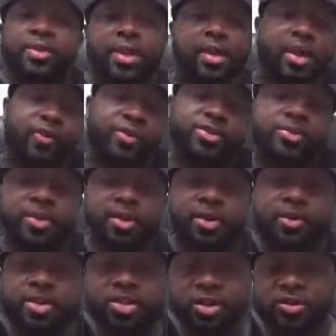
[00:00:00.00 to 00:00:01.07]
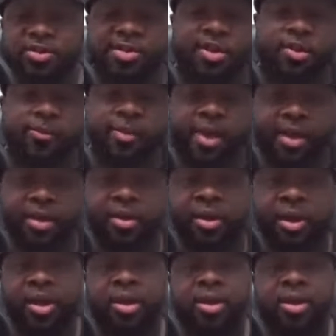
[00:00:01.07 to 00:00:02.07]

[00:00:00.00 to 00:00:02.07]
Thank y'all for tuning in with Joe Snow, man.